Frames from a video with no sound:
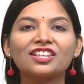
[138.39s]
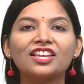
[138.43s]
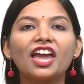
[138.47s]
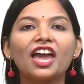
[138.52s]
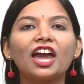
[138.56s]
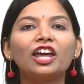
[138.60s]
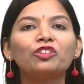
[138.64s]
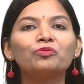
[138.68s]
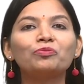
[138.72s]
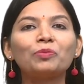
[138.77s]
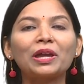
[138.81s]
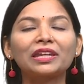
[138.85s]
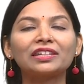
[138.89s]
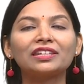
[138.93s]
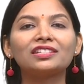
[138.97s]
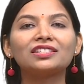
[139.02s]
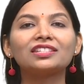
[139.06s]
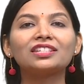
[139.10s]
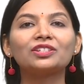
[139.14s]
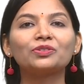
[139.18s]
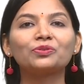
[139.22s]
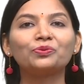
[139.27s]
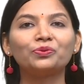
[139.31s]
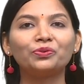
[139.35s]
and
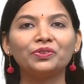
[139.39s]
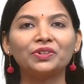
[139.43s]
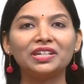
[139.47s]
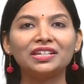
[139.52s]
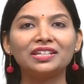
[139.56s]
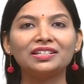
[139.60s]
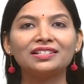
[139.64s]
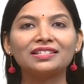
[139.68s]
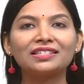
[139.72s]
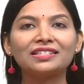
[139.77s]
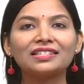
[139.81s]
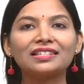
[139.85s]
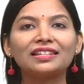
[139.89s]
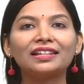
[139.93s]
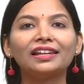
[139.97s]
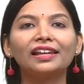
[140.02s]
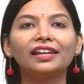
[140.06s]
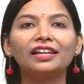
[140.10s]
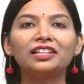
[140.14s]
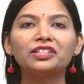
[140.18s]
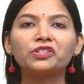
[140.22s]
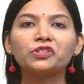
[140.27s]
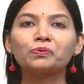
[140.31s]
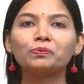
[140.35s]
magnetic fields
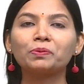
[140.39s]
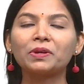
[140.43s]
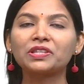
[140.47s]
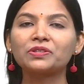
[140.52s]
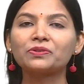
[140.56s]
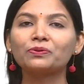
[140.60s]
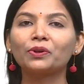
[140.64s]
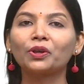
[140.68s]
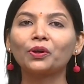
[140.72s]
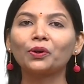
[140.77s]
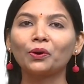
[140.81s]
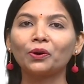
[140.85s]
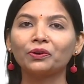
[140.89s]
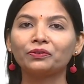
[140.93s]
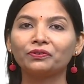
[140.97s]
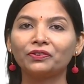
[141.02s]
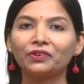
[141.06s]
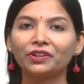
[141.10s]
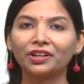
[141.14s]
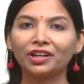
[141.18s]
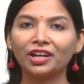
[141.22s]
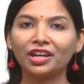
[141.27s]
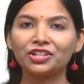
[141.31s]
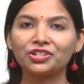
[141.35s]
in specific
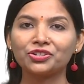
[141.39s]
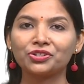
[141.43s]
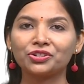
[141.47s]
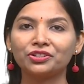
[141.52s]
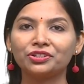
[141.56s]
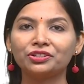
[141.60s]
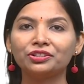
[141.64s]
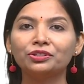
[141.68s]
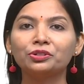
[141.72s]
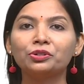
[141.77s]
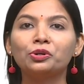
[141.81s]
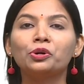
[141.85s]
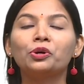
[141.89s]
configuration,